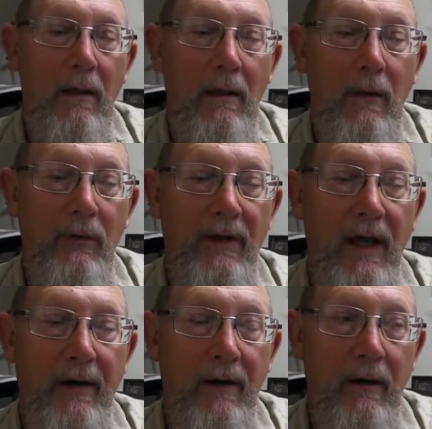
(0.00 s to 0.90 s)
I was
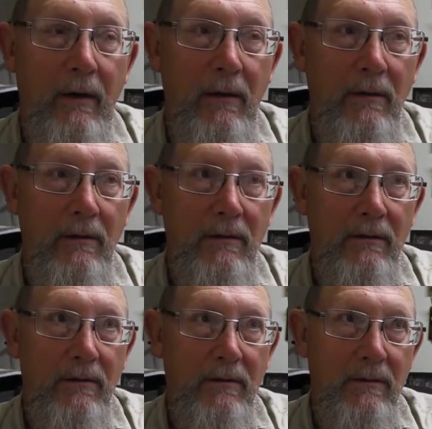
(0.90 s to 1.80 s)
down there
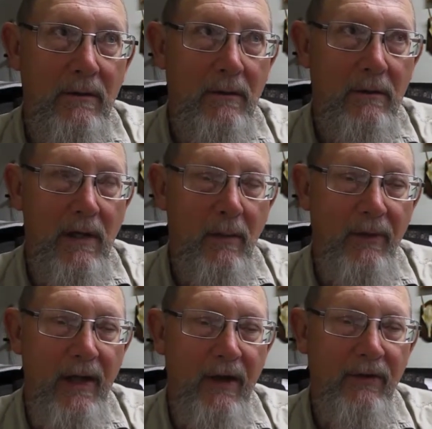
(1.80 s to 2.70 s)
a couple
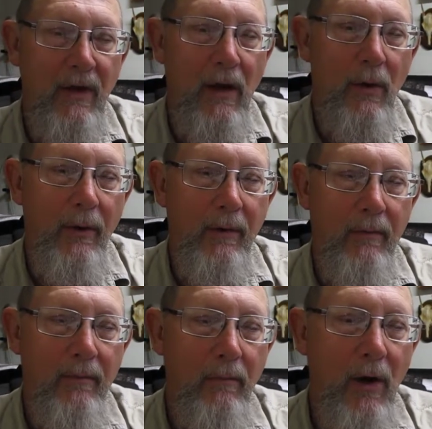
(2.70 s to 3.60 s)
days ago and
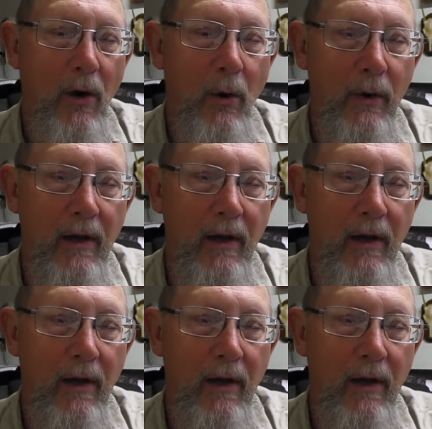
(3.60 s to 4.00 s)
mowed,